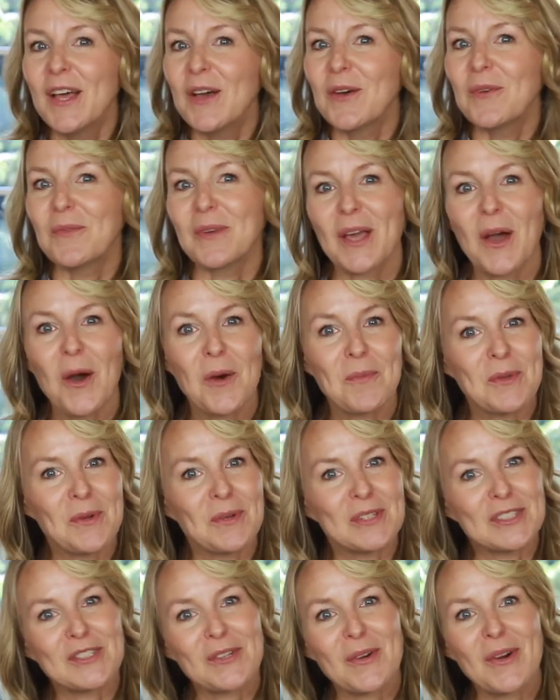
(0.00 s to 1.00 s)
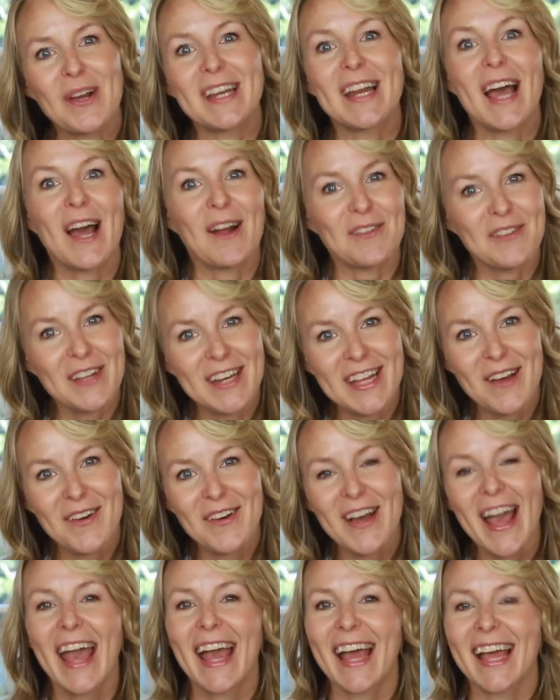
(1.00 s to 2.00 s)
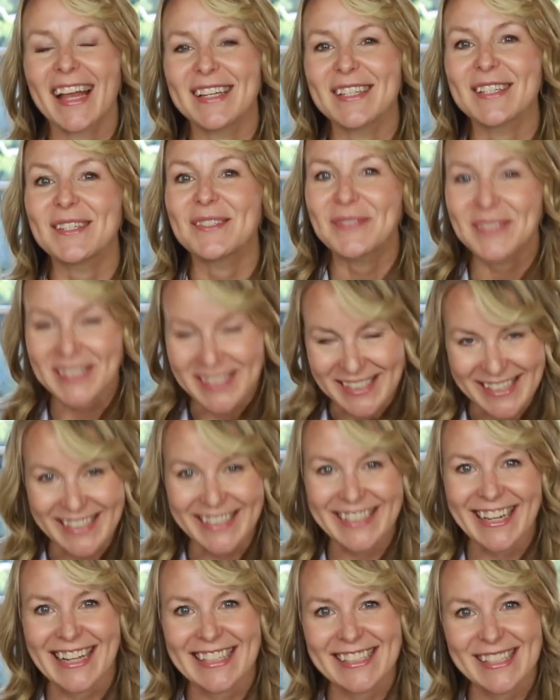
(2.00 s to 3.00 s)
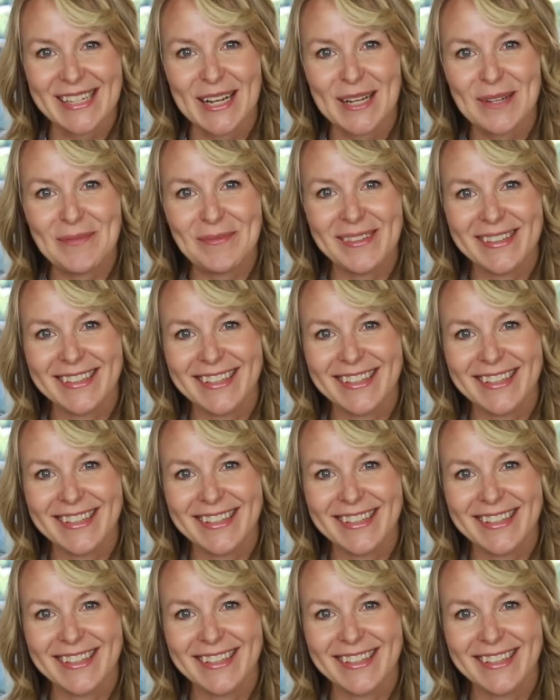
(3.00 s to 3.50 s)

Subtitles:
We hope you enjoyed our video, and we'll see you next time.